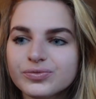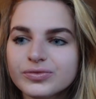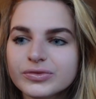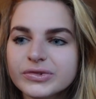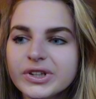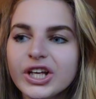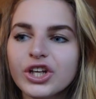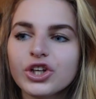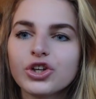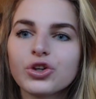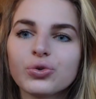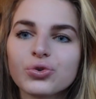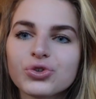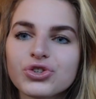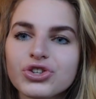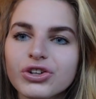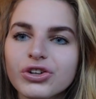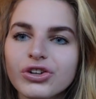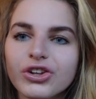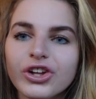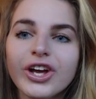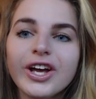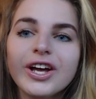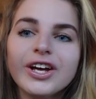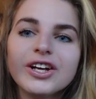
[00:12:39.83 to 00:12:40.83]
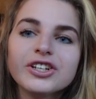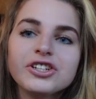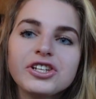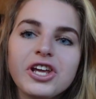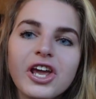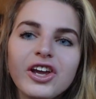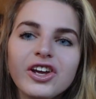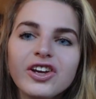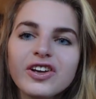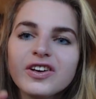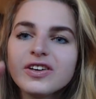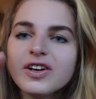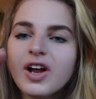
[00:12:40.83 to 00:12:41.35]
like usually
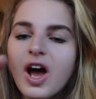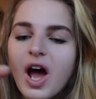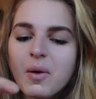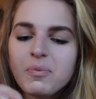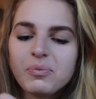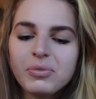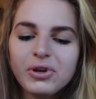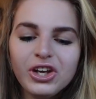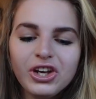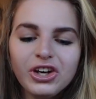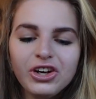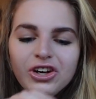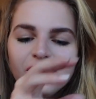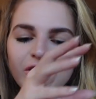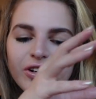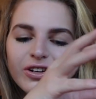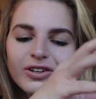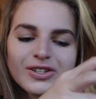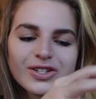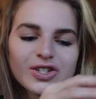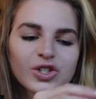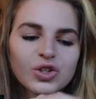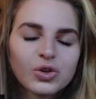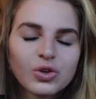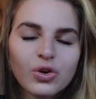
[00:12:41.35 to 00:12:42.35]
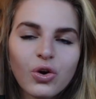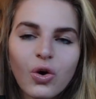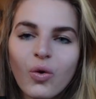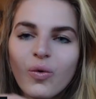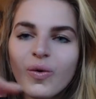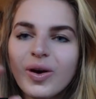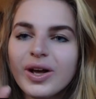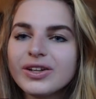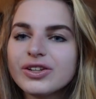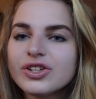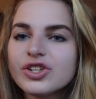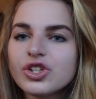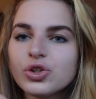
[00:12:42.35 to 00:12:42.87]
taking opinions, you know,
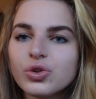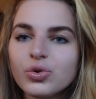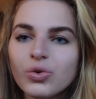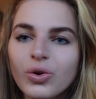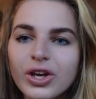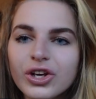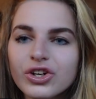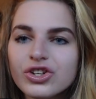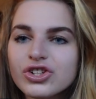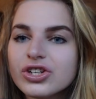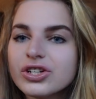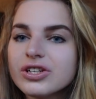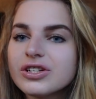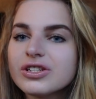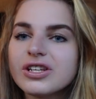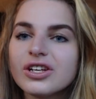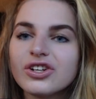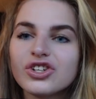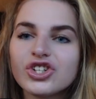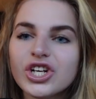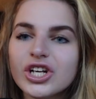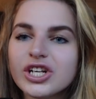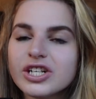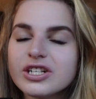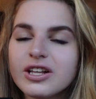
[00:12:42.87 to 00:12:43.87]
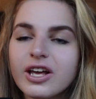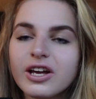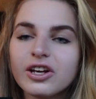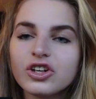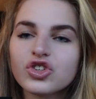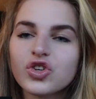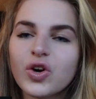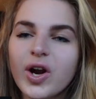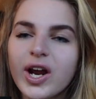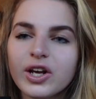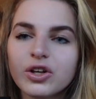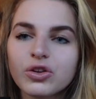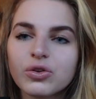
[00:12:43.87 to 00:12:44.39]
and situations and just like
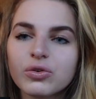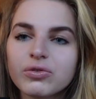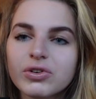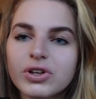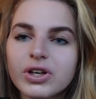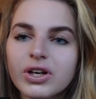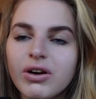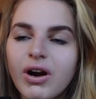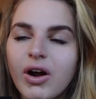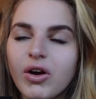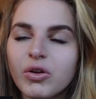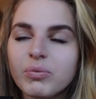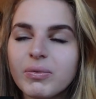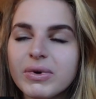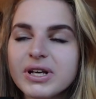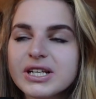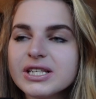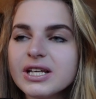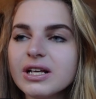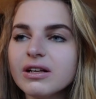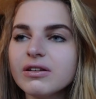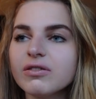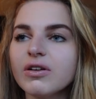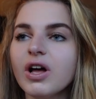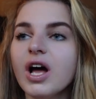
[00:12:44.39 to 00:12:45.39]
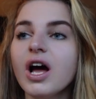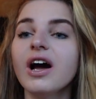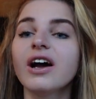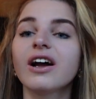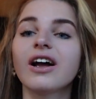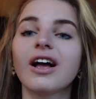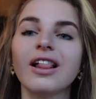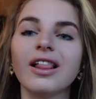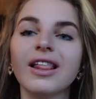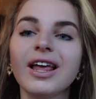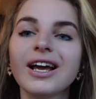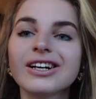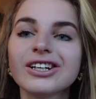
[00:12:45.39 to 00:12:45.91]
trying to figure out myself,
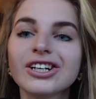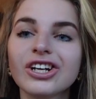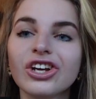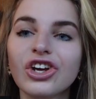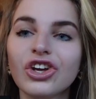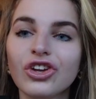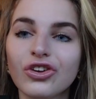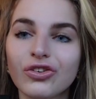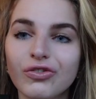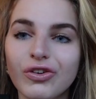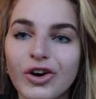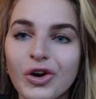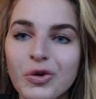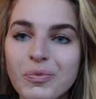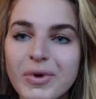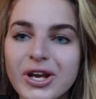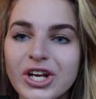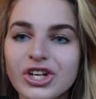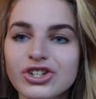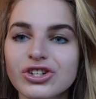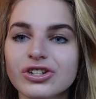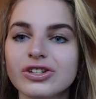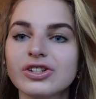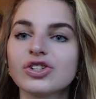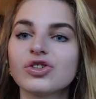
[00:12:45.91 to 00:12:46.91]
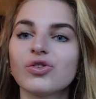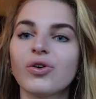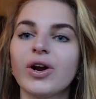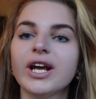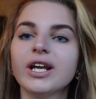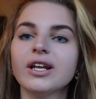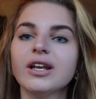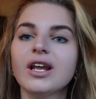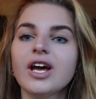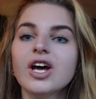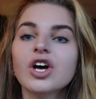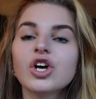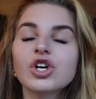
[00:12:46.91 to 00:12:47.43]
collecting informations,
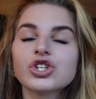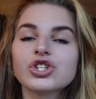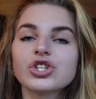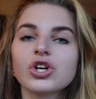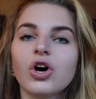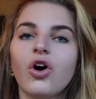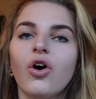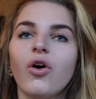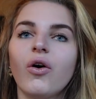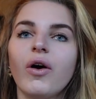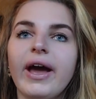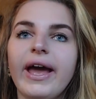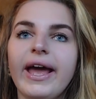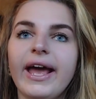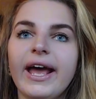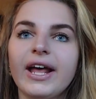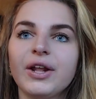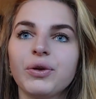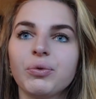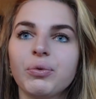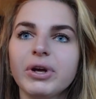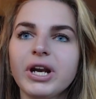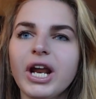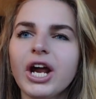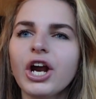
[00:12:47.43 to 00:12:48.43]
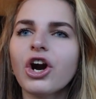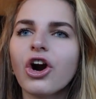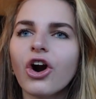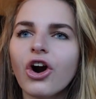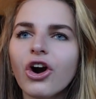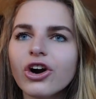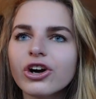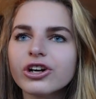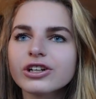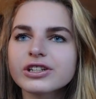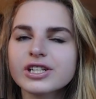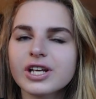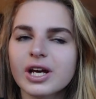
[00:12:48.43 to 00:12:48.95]
right? So and when I
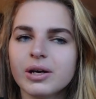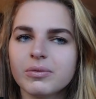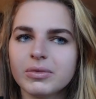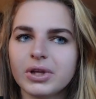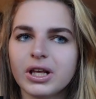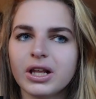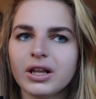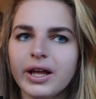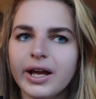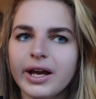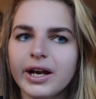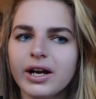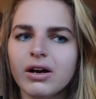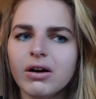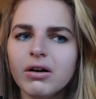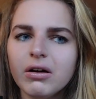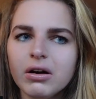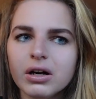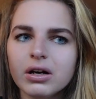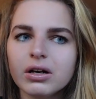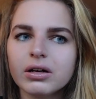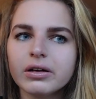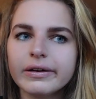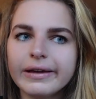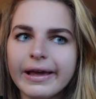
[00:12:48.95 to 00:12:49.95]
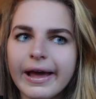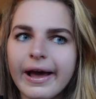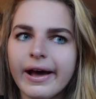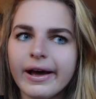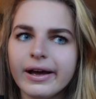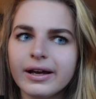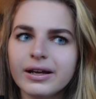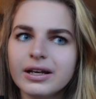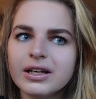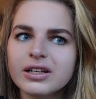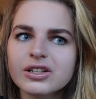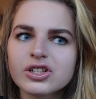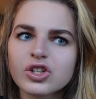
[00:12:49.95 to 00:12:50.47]
heard something like, oh
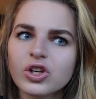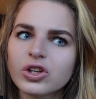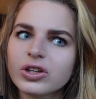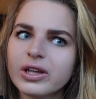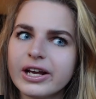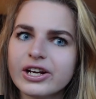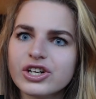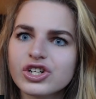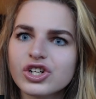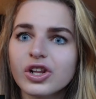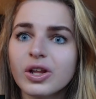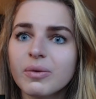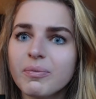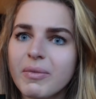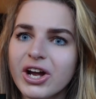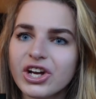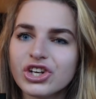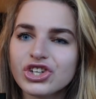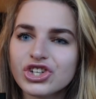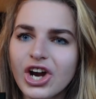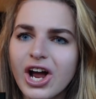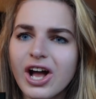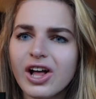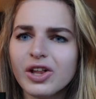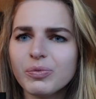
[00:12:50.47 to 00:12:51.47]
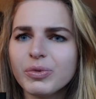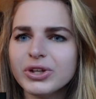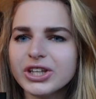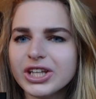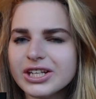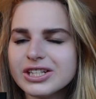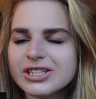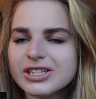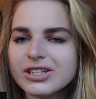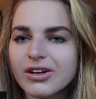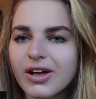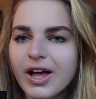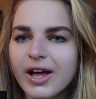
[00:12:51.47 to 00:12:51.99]
yeah, it's not actually my child, but I
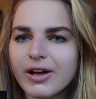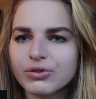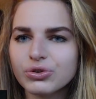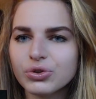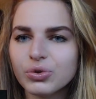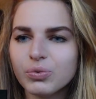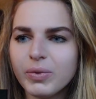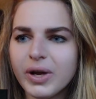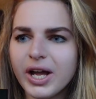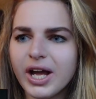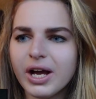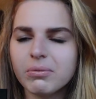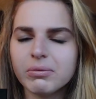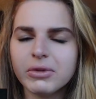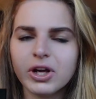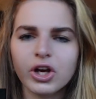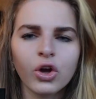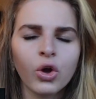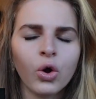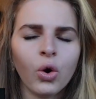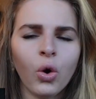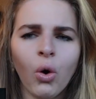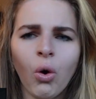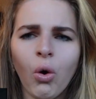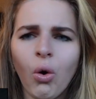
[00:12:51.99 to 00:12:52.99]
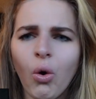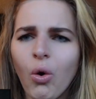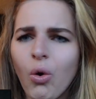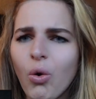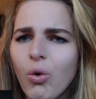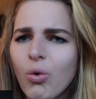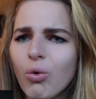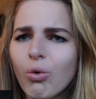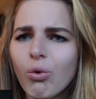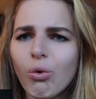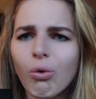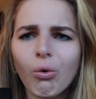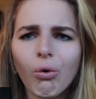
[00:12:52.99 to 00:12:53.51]
still have to pay, I'm like,
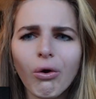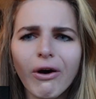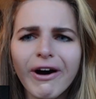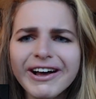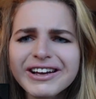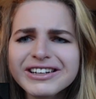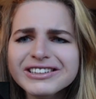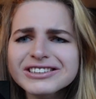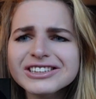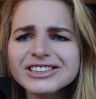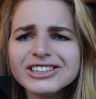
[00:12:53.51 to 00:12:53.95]
what?